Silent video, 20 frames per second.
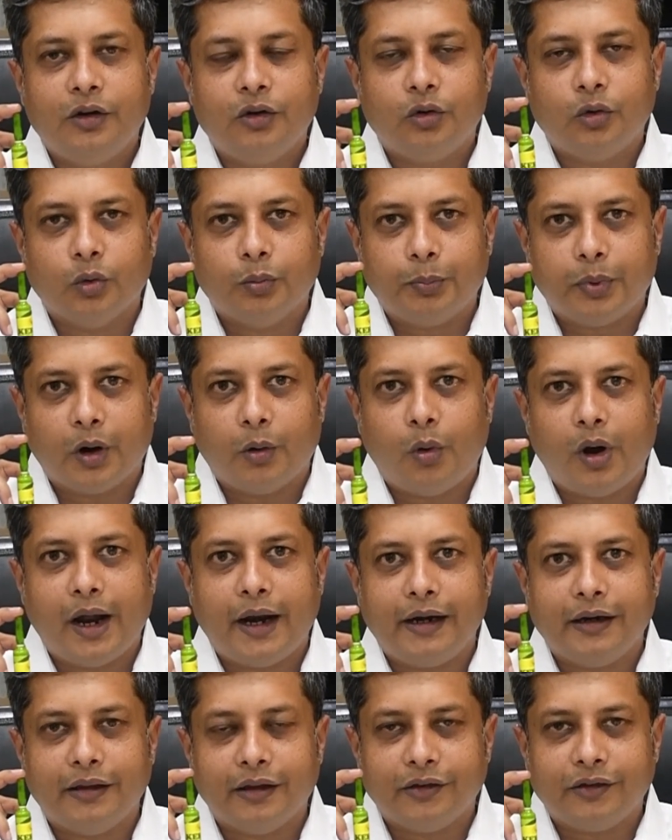to
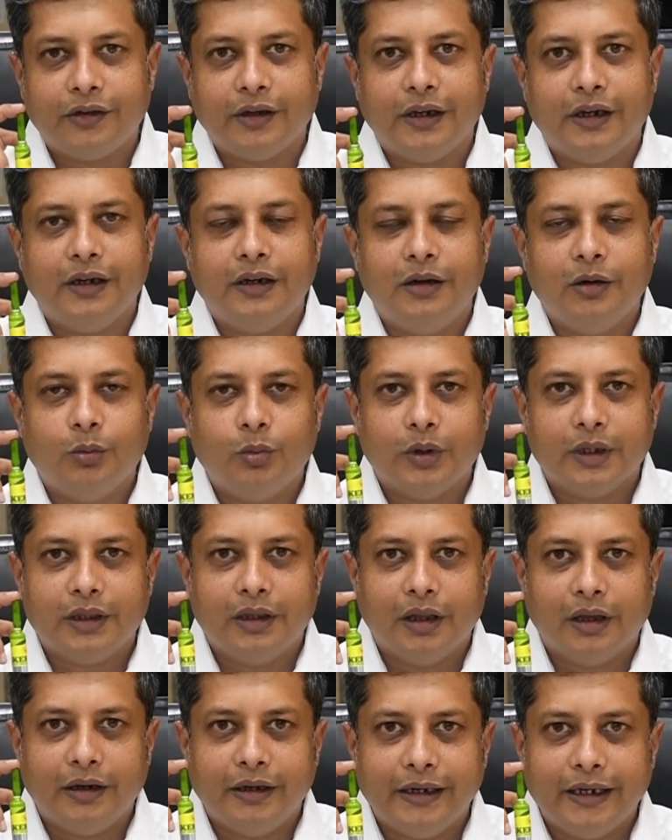provide the seed with
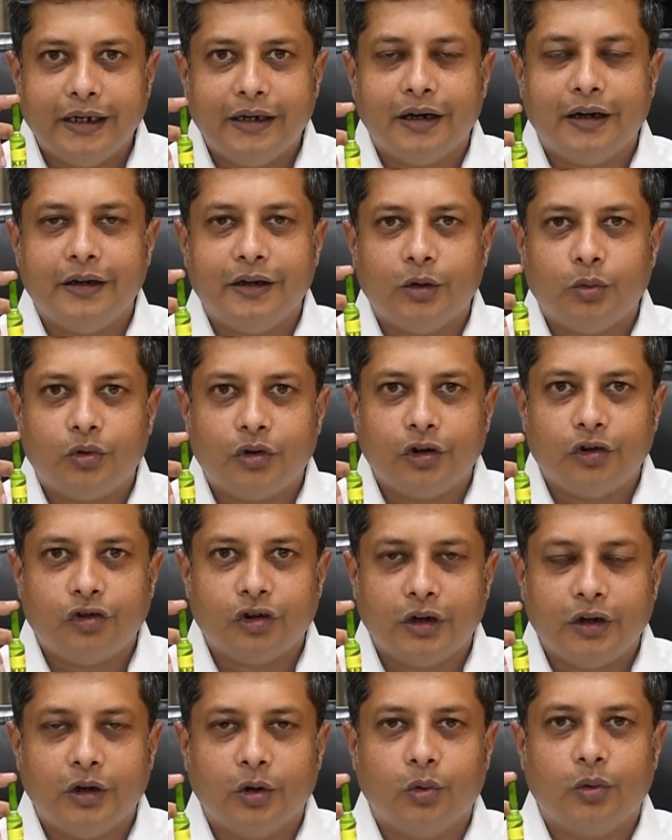the needed
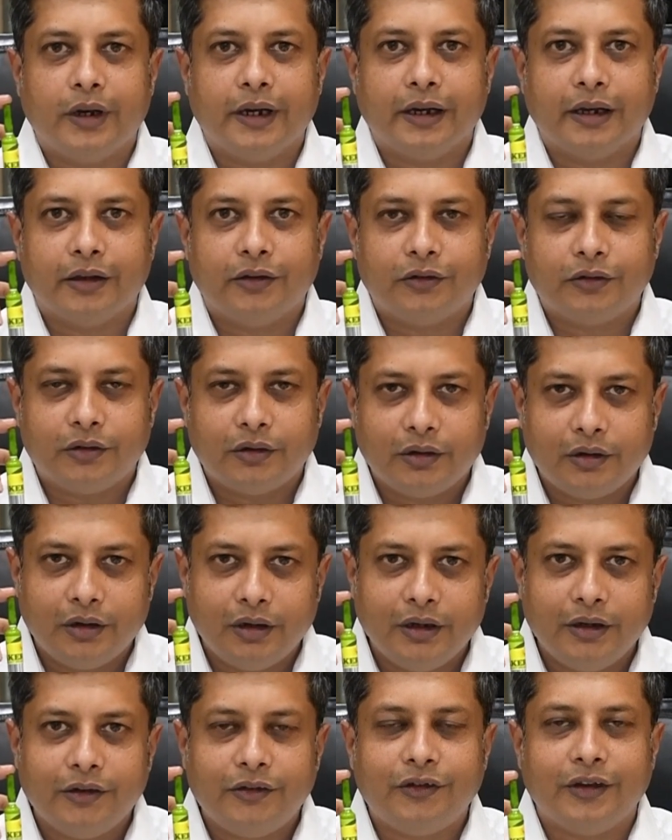nutrition during its
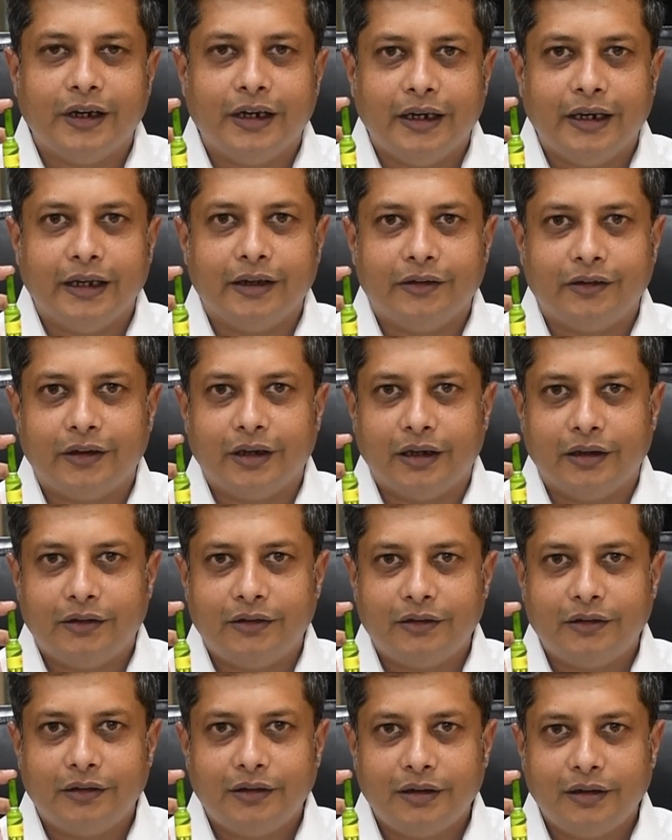seedling stage.